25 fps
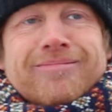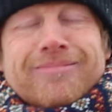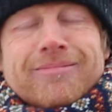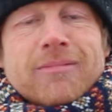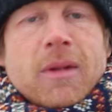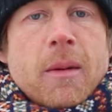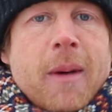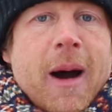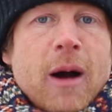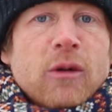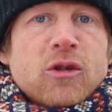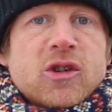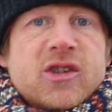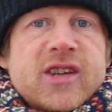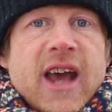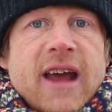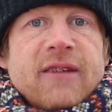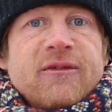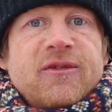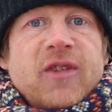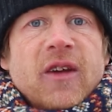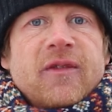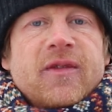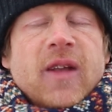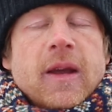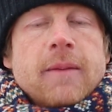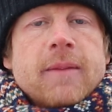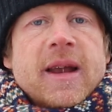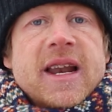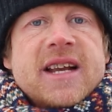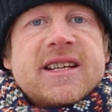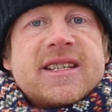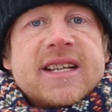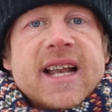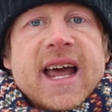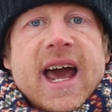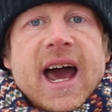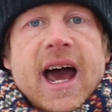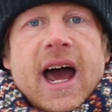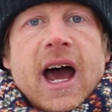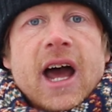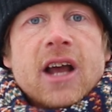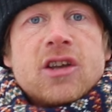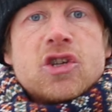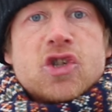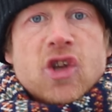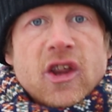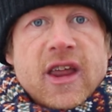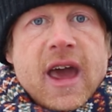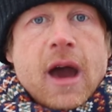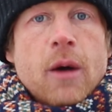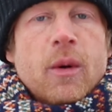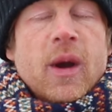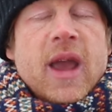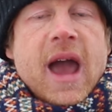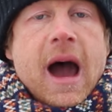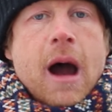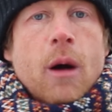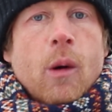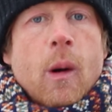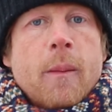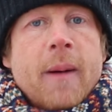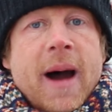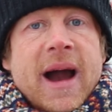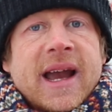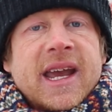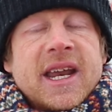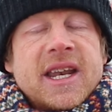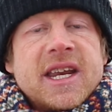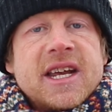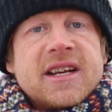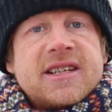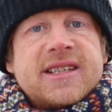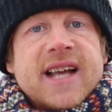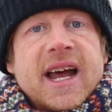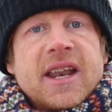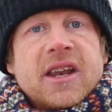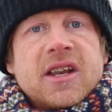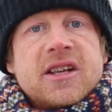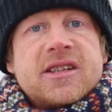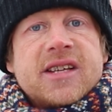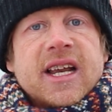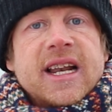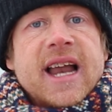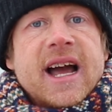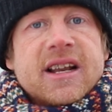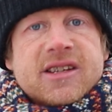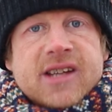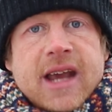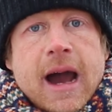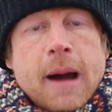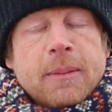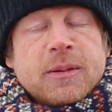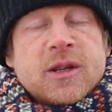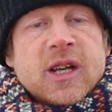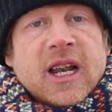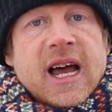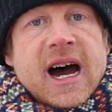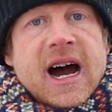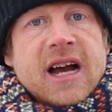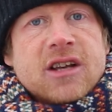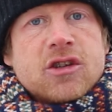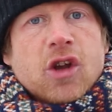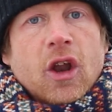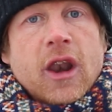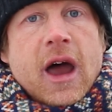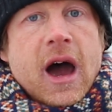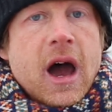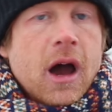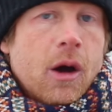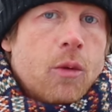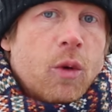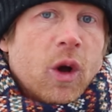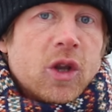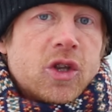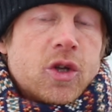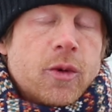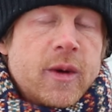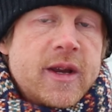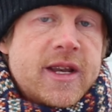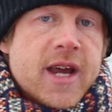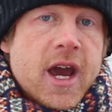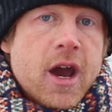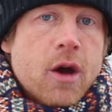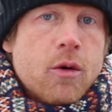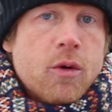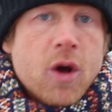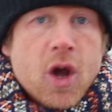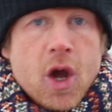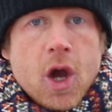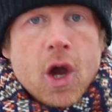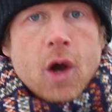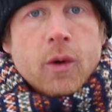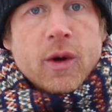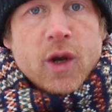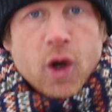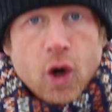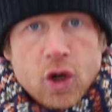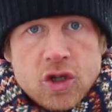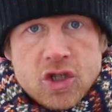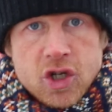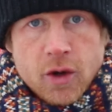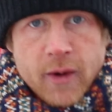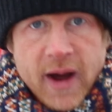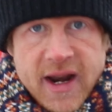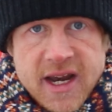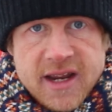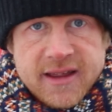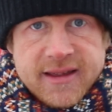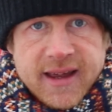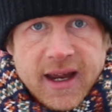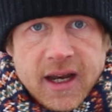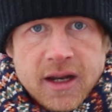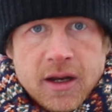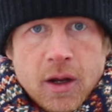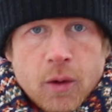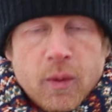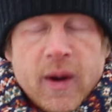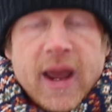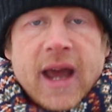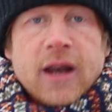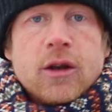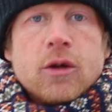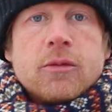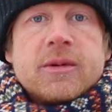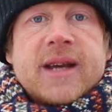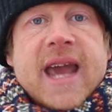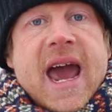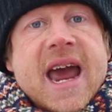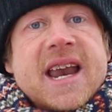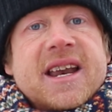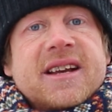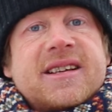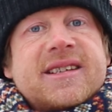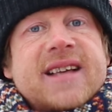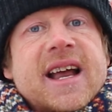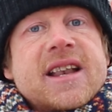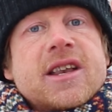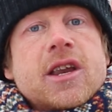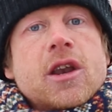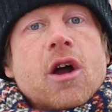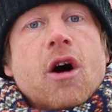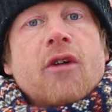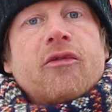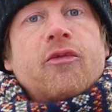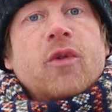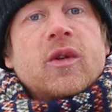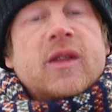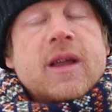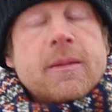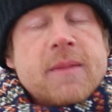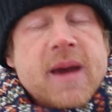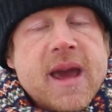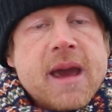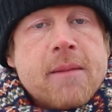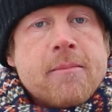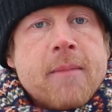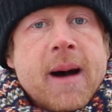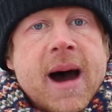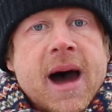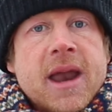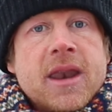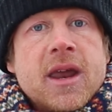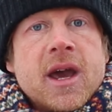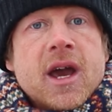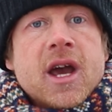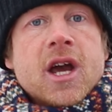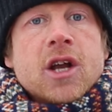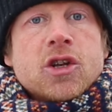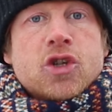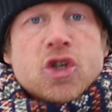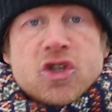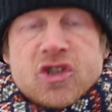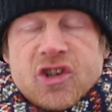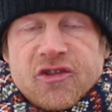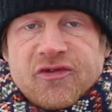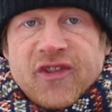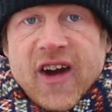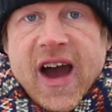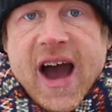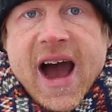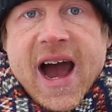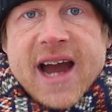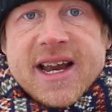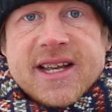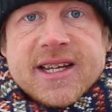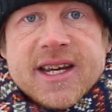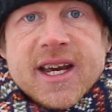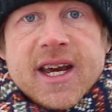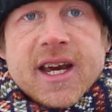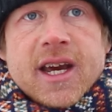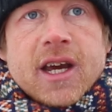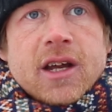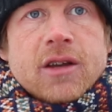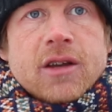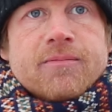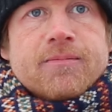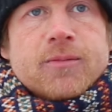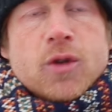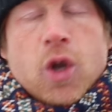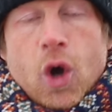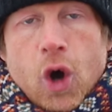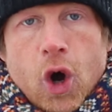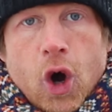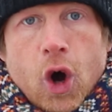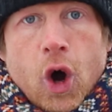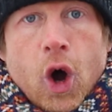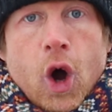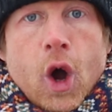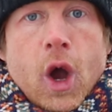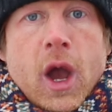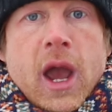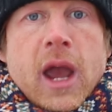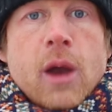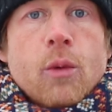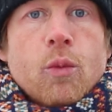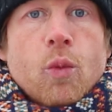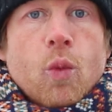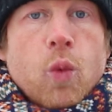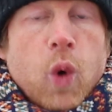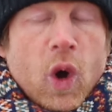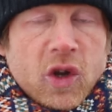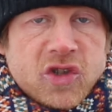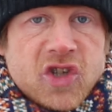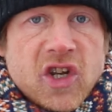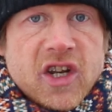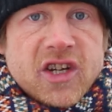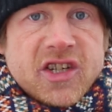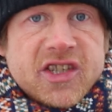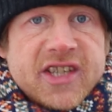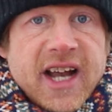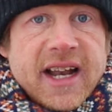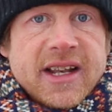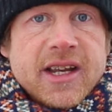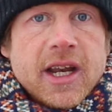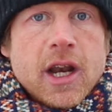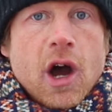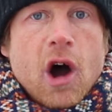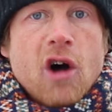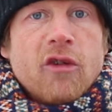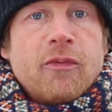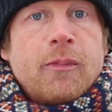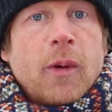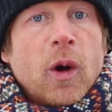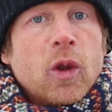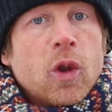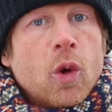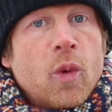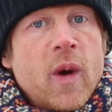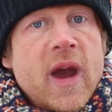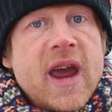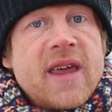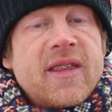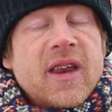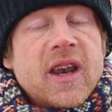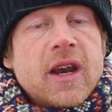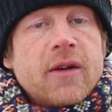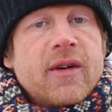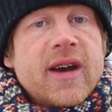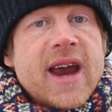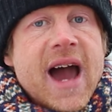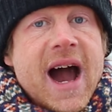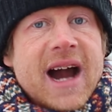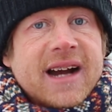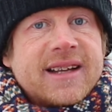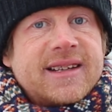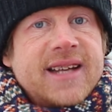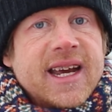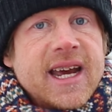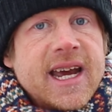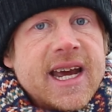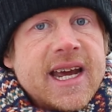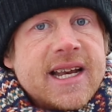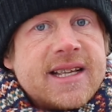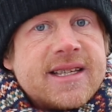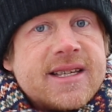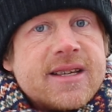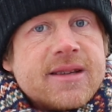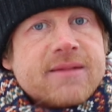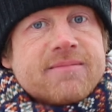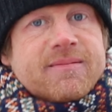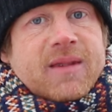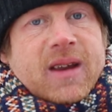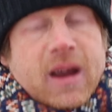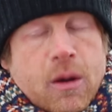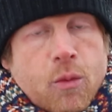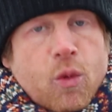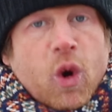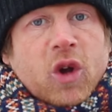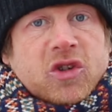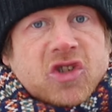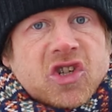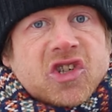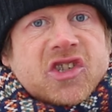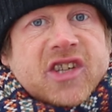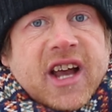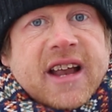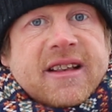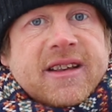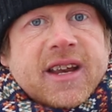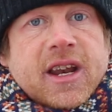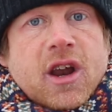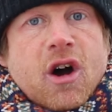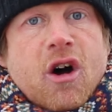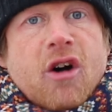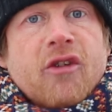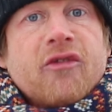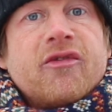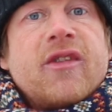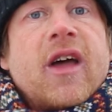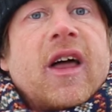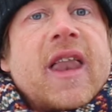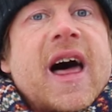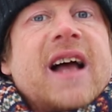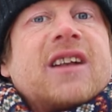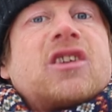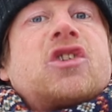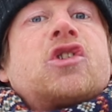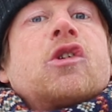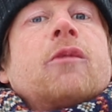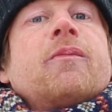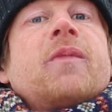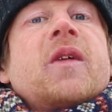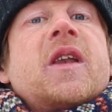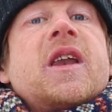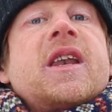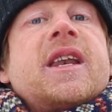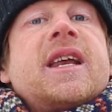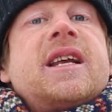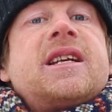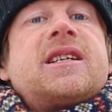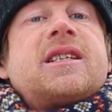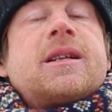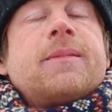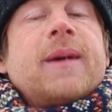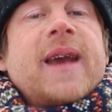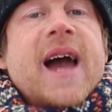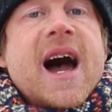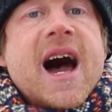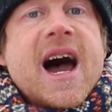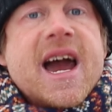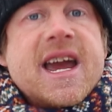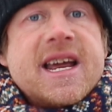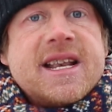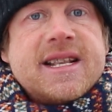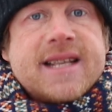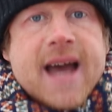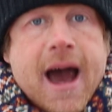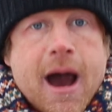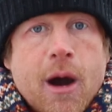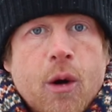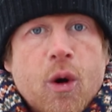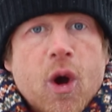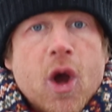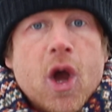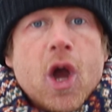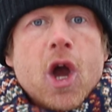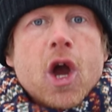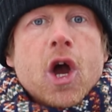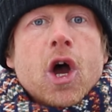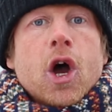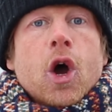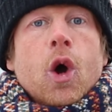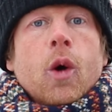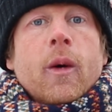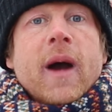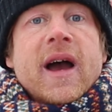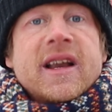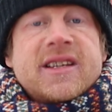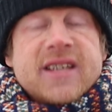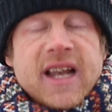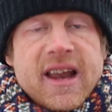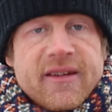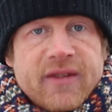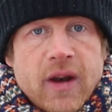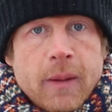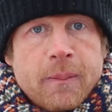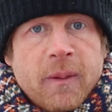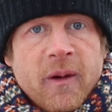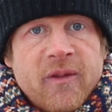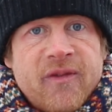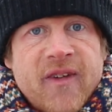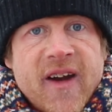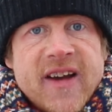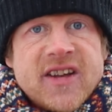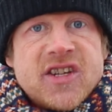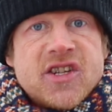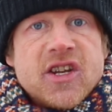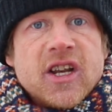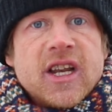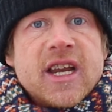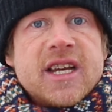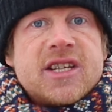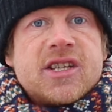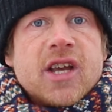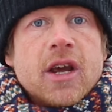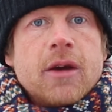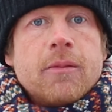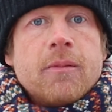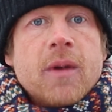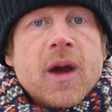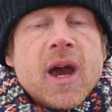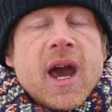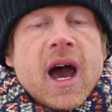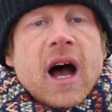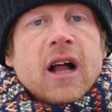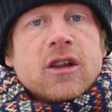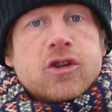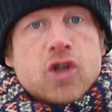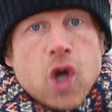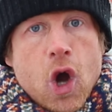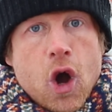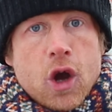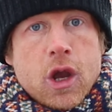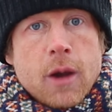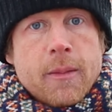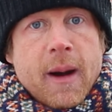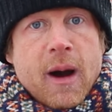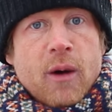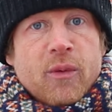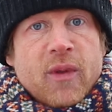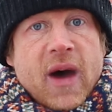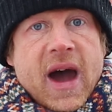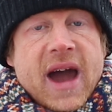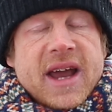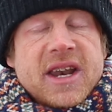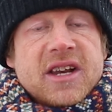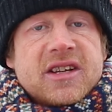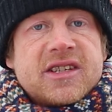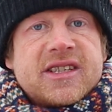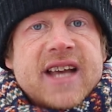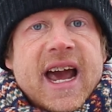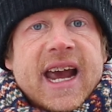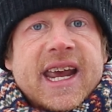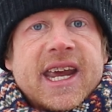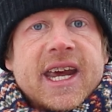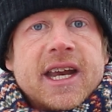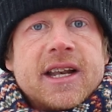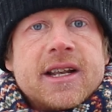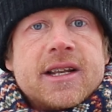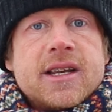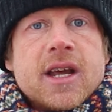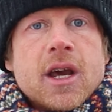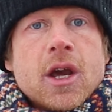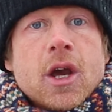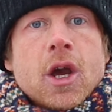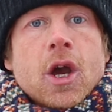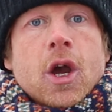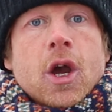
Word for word: About 10, 15 minutes later, so there we are, we're back in the ascendancy. Let's capitalise on that. And what do we do? We don't do anything. We end up getting a sending off with the main man. Justified, no, it wasn't a sending off, but the way that he reacted, it was a sending off. Now that's something that needs to be ironed out. Where's the level of professionalism? I'll talk about that in a second.